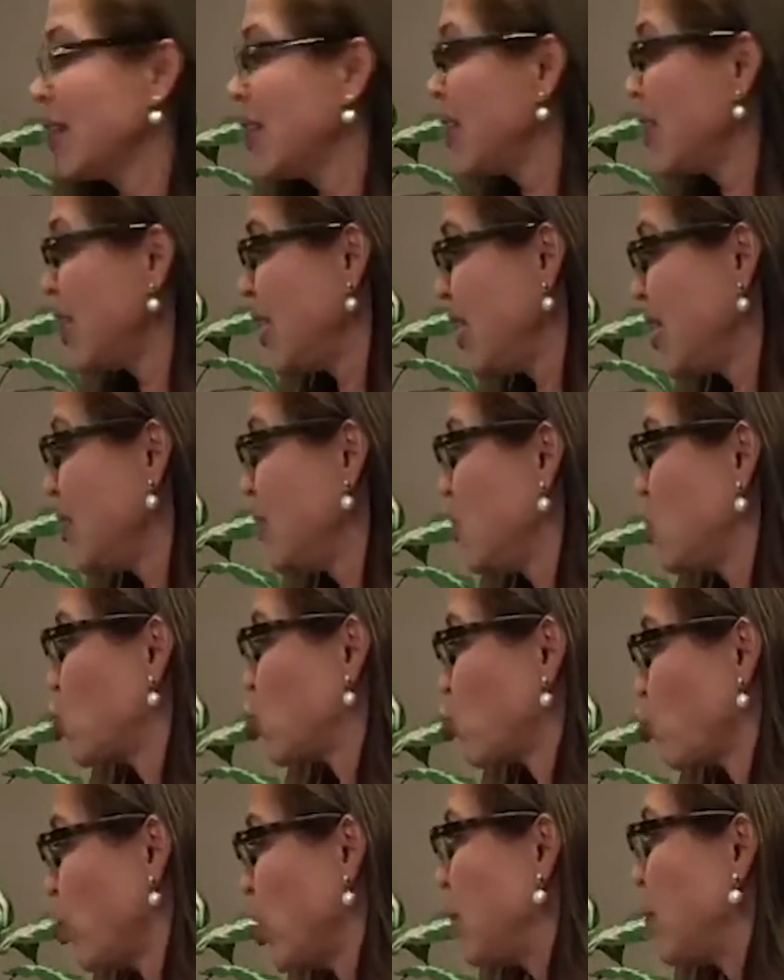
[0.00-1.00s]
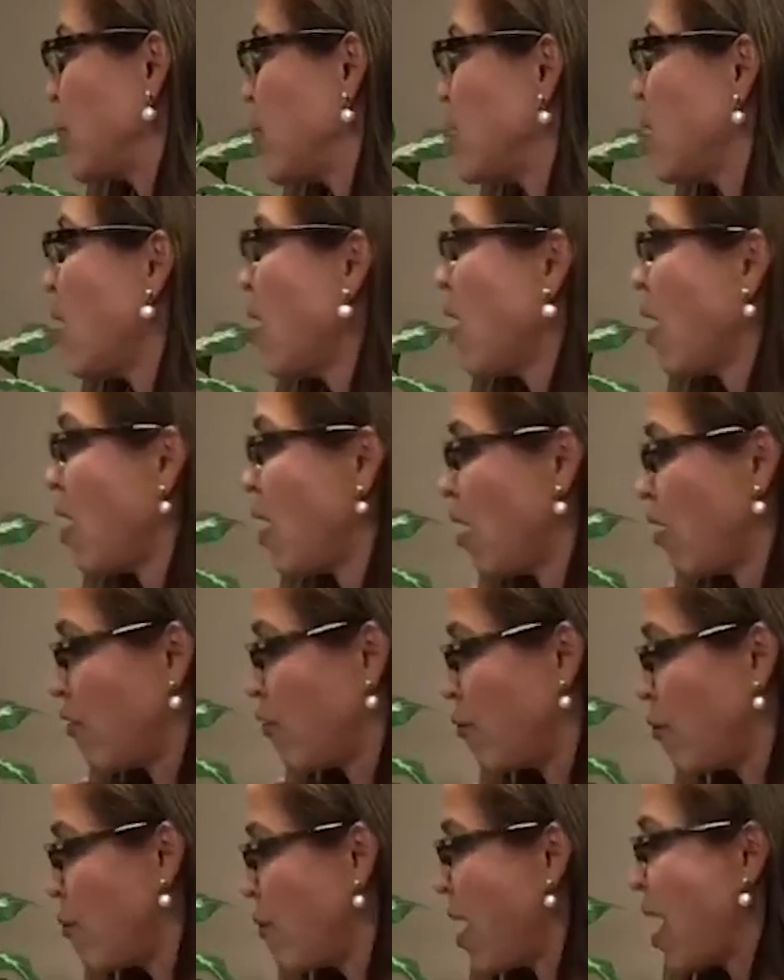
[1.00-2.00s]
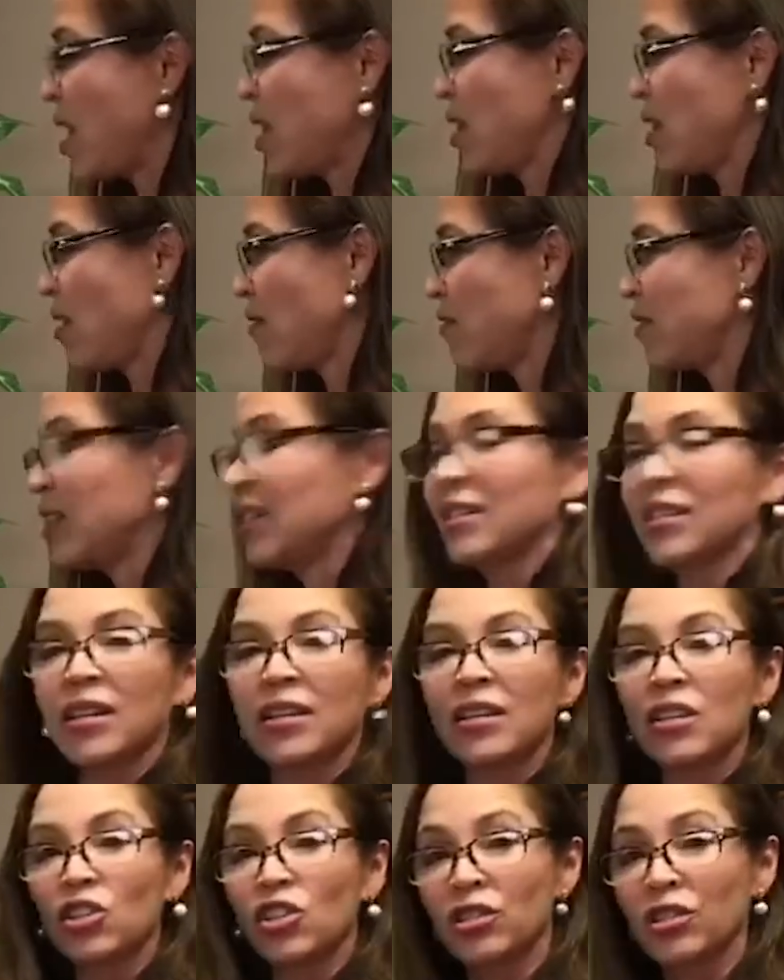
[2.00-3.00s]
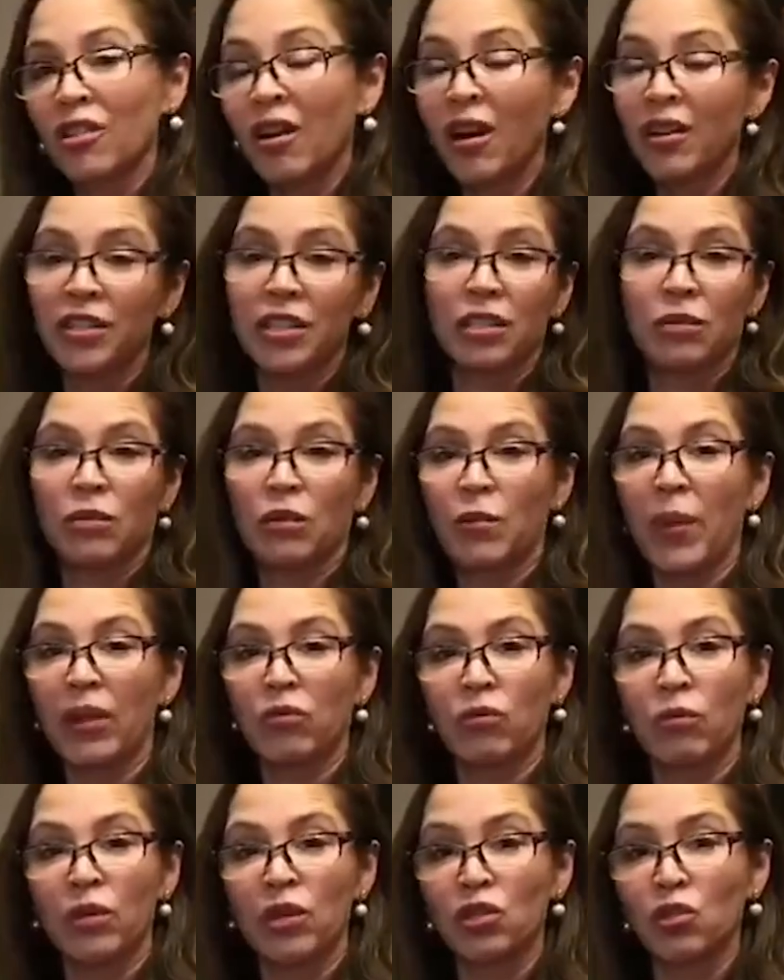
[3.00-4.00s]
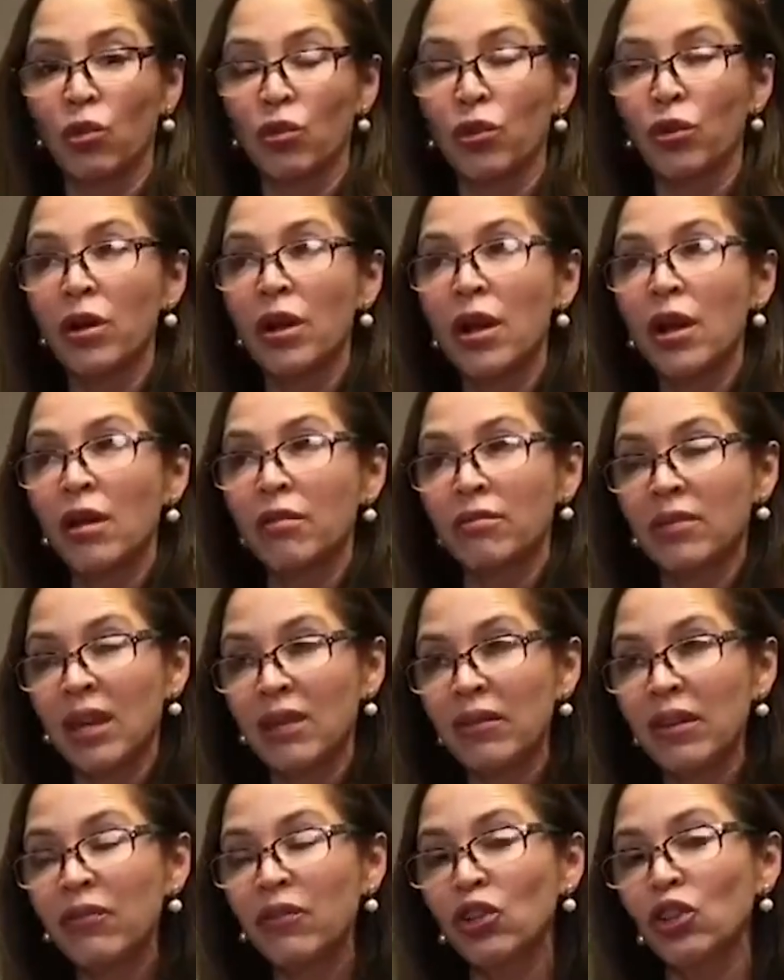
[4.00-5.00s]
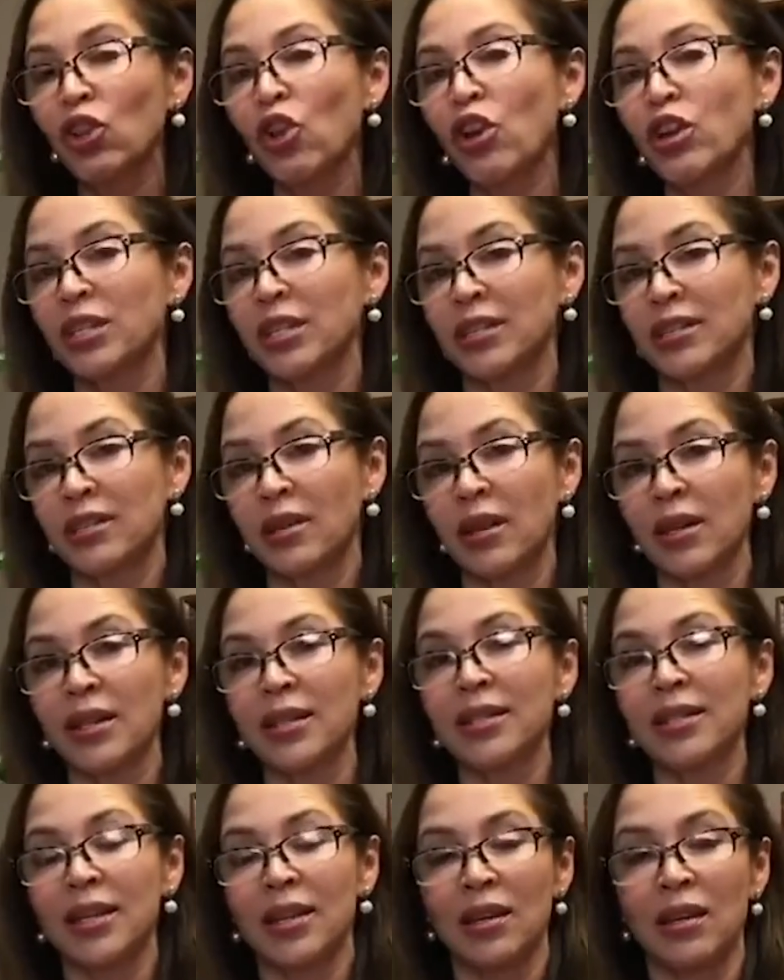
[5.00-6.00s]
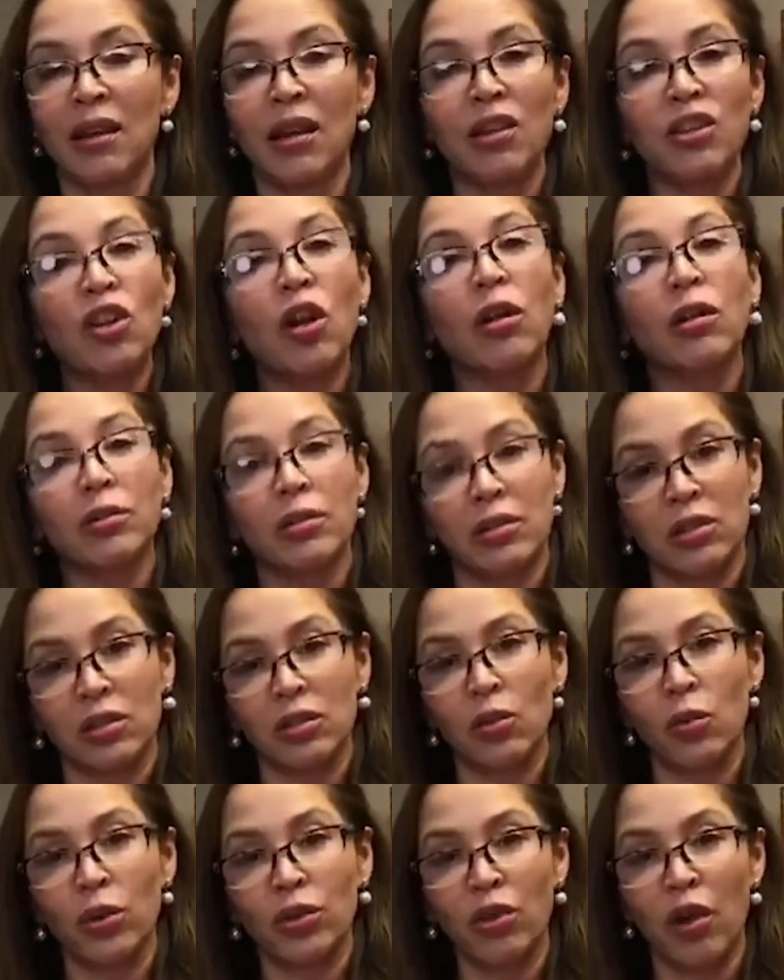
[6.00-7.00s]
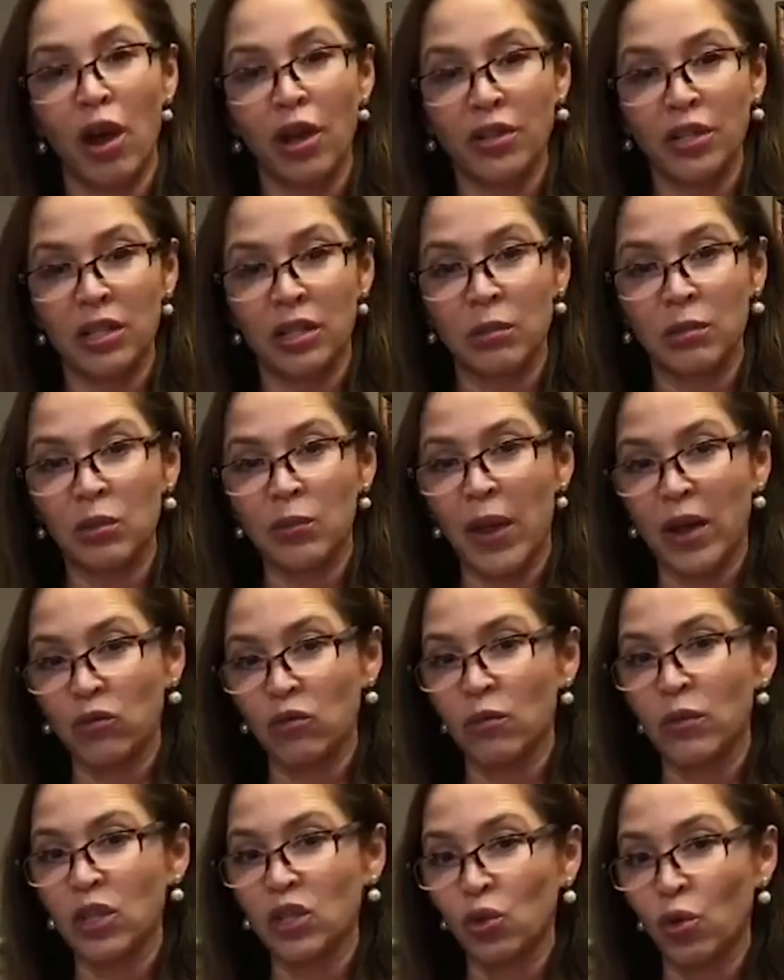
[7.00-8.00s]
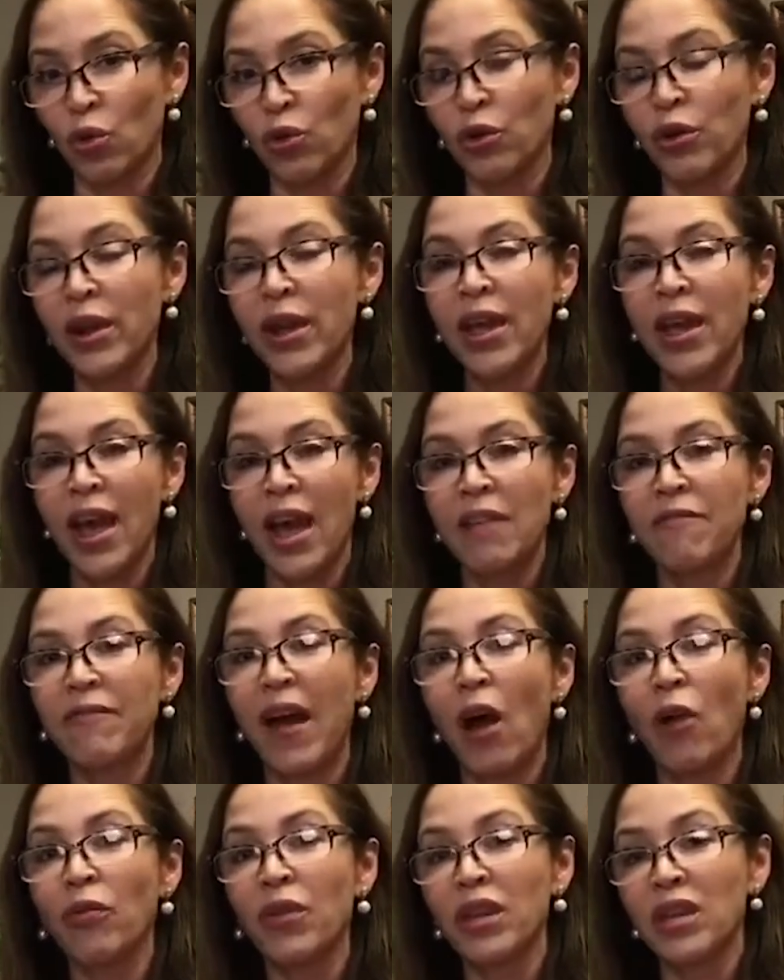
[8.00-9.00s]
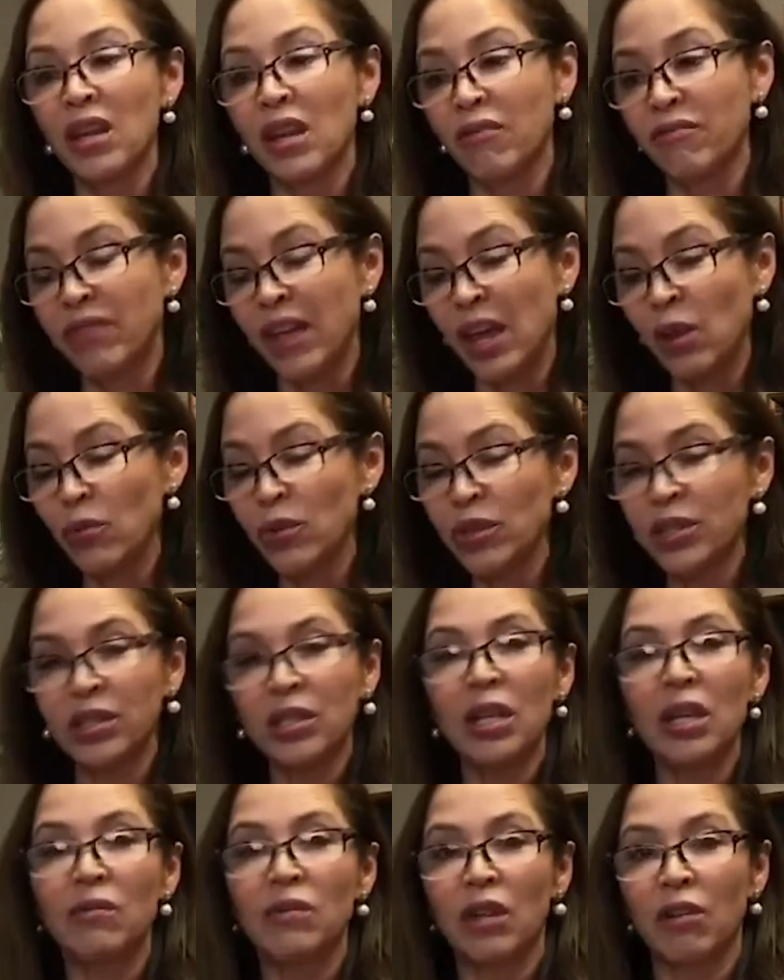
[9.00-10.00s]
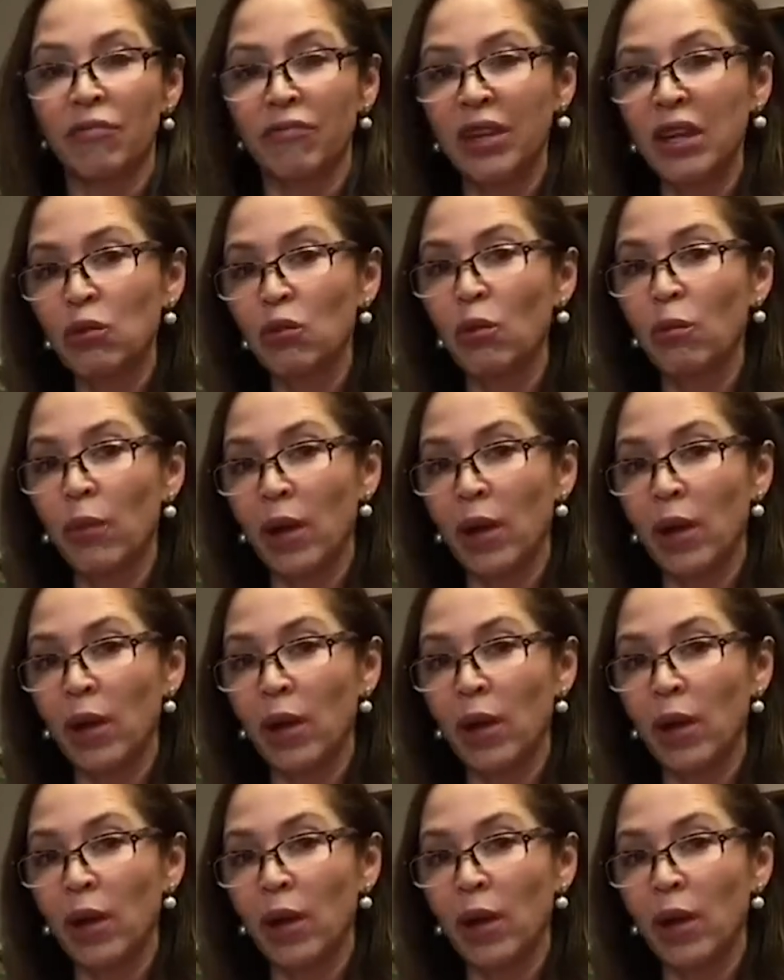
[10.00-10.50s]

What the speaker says: in the treatment of many of these conditions in autism spectrum disorder. They've even looked at studies in adults with autism spectrum disorder and found that if they received a fecal